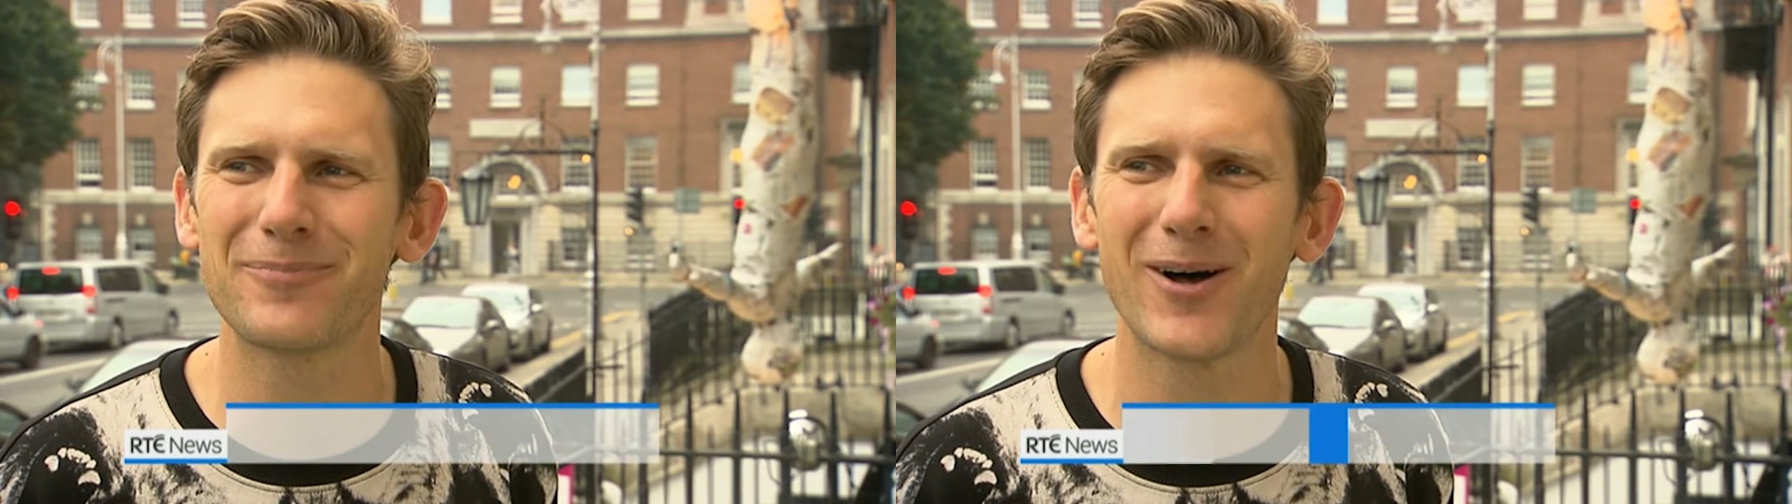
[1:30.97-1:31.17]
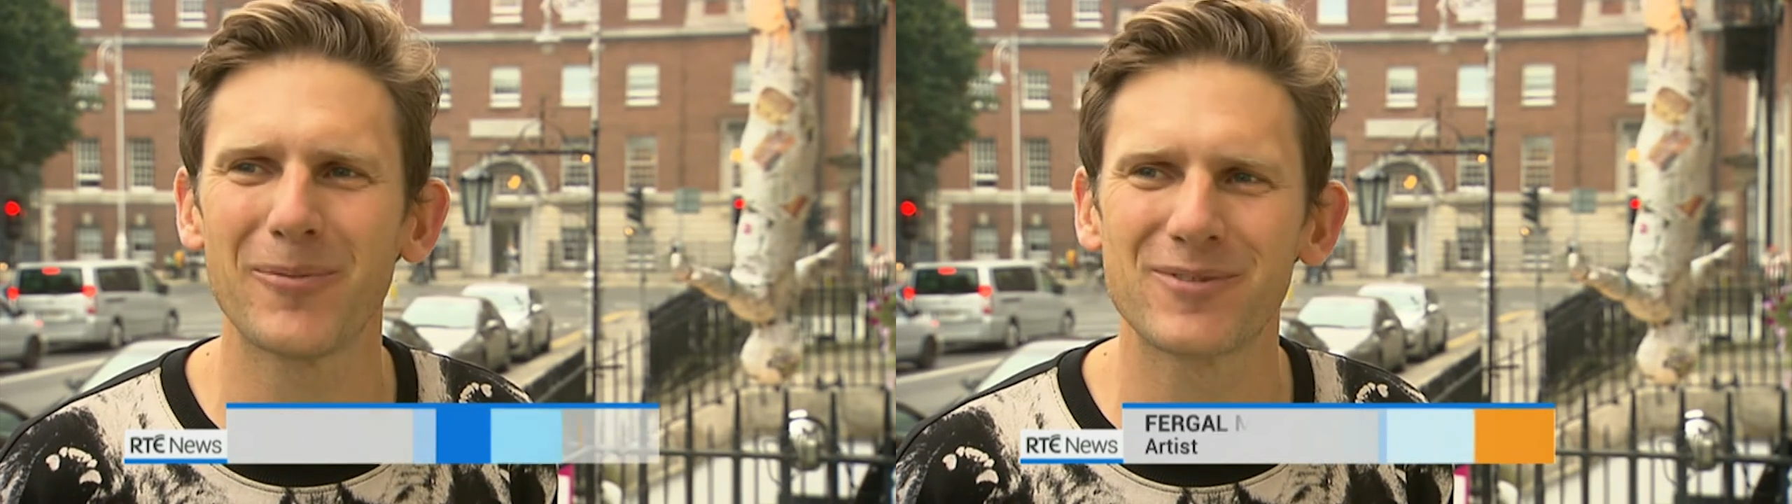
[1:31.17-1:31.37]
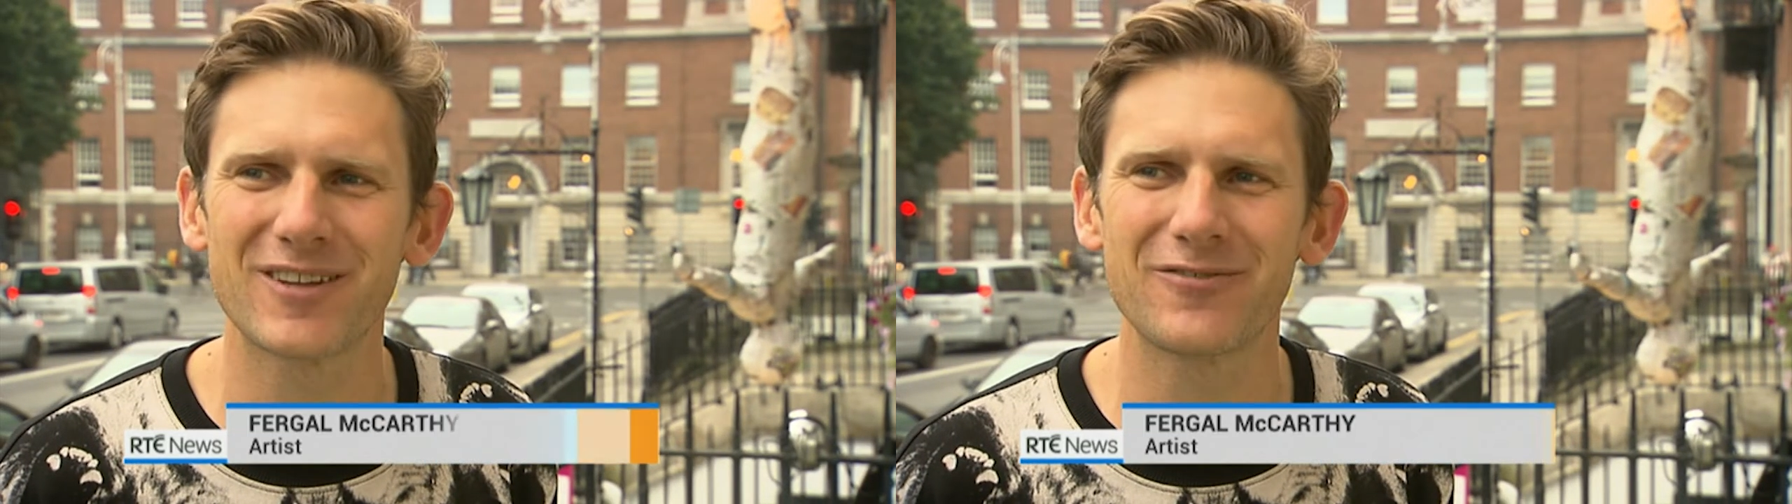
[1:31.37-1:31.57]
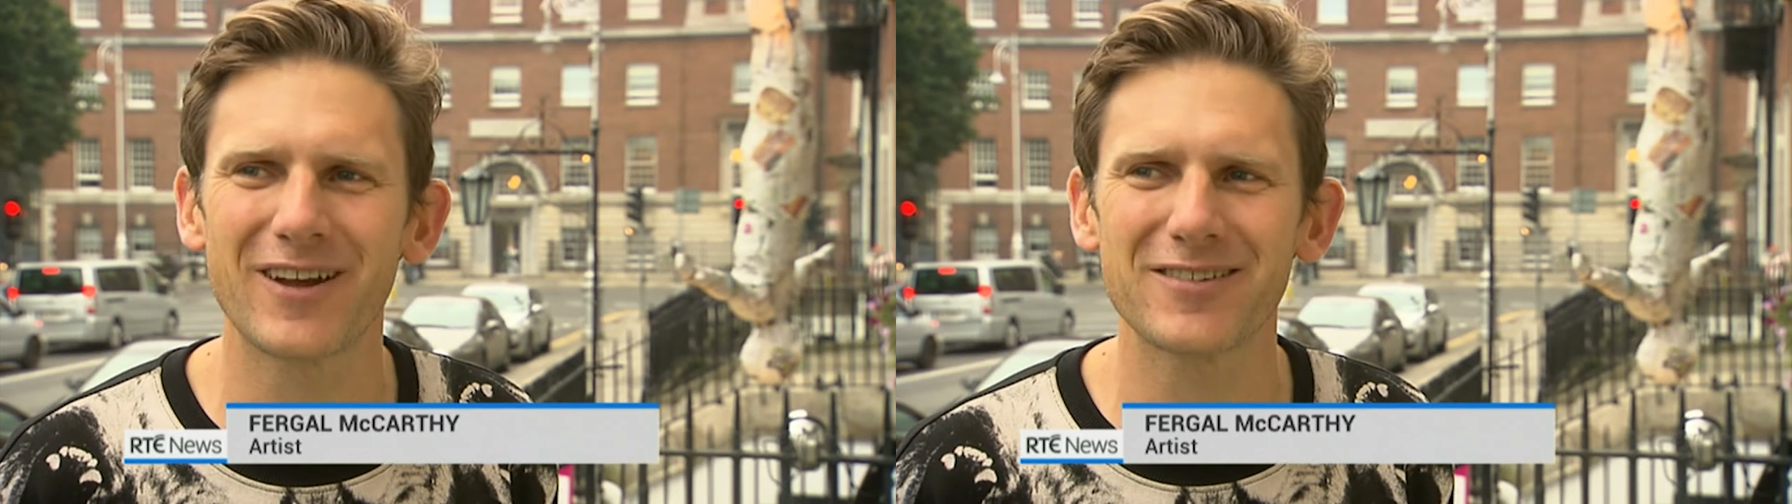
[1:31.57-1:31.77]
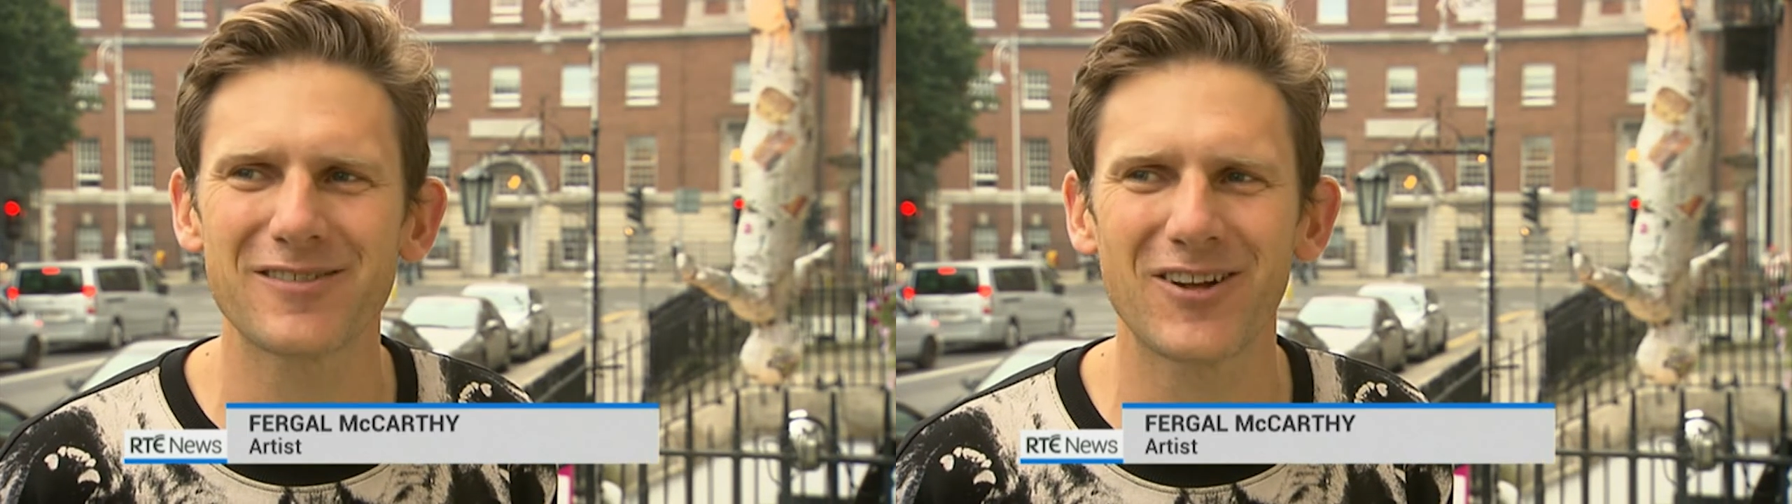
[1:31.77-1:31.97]
pubs and
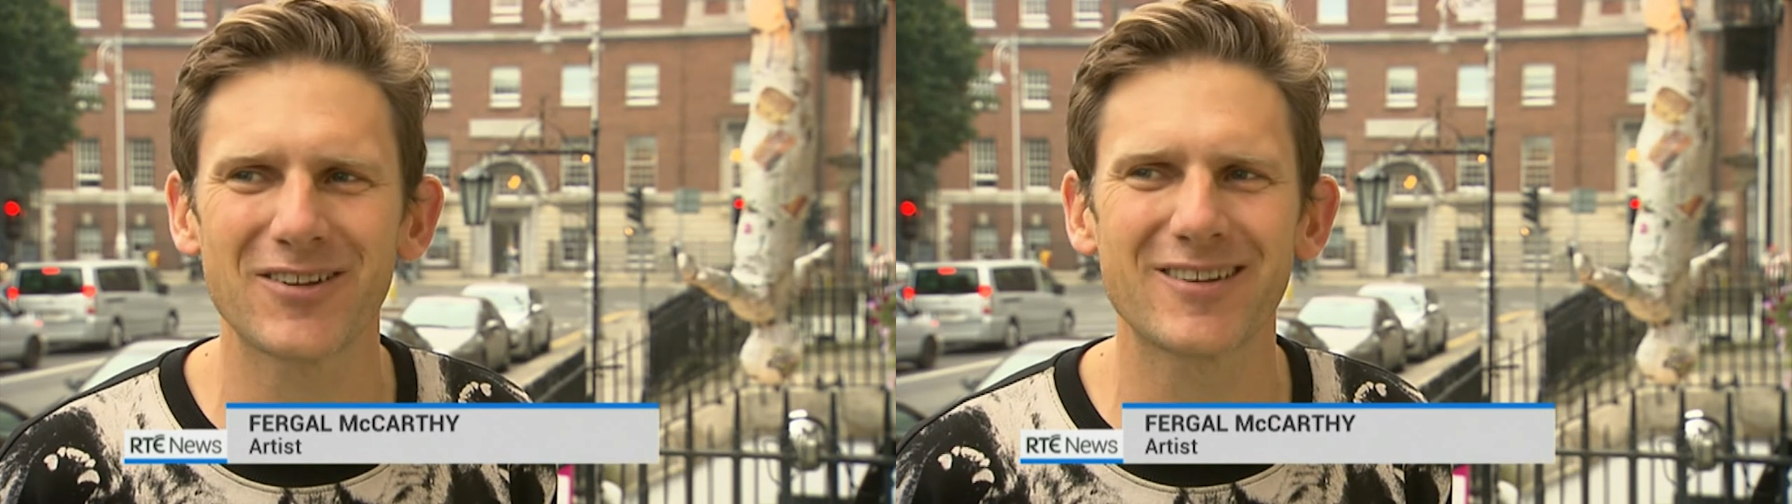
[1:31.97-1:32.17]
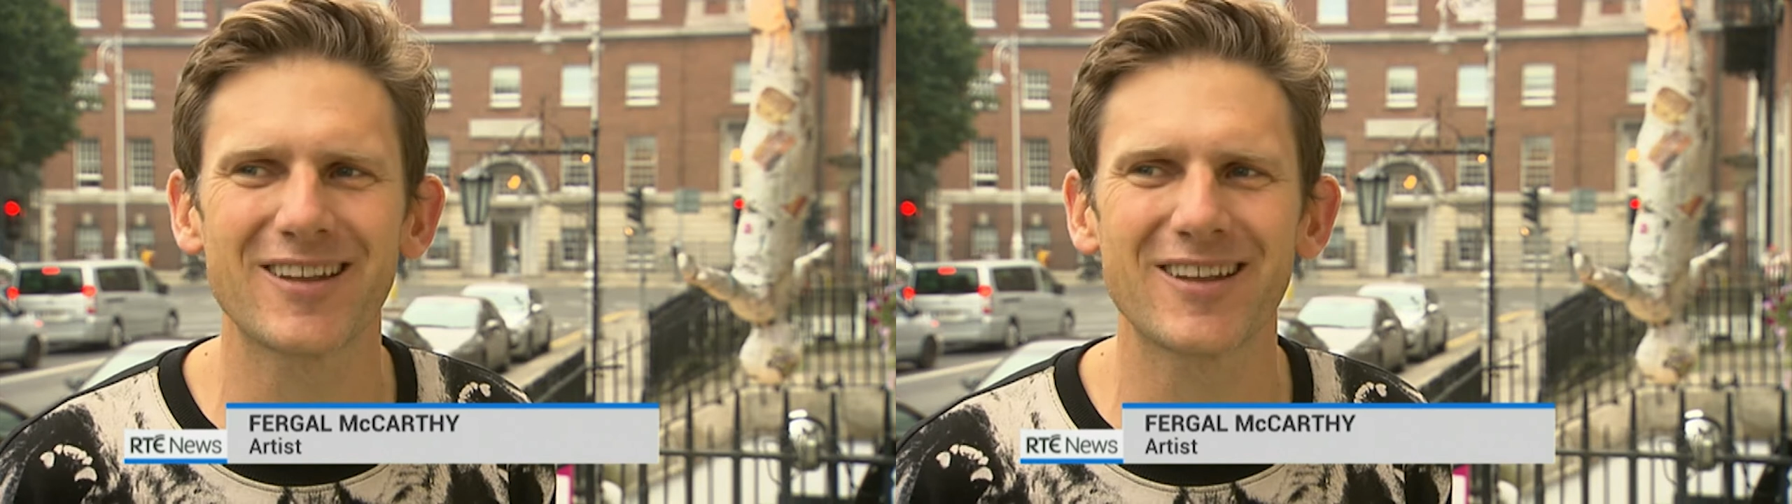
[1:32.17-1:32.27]
restaurants.